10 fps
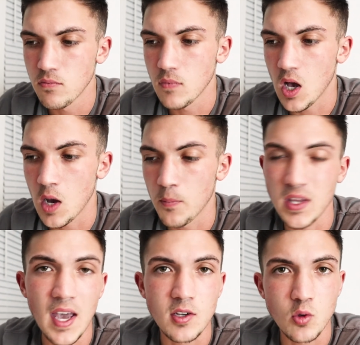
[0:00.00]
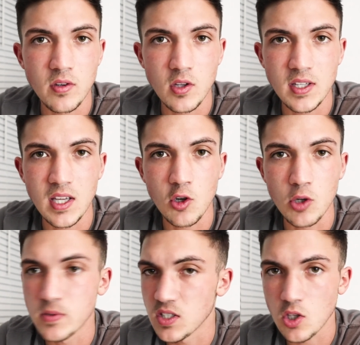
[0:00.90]
But yeah, join LinkedIn
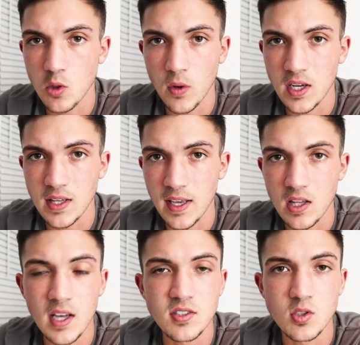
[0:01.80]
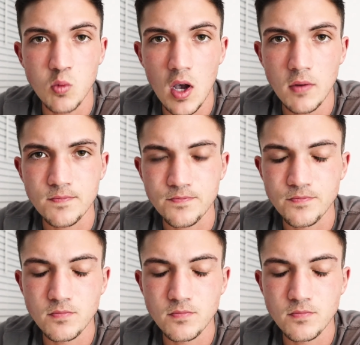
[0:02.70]
groups is a good way to land clients as well.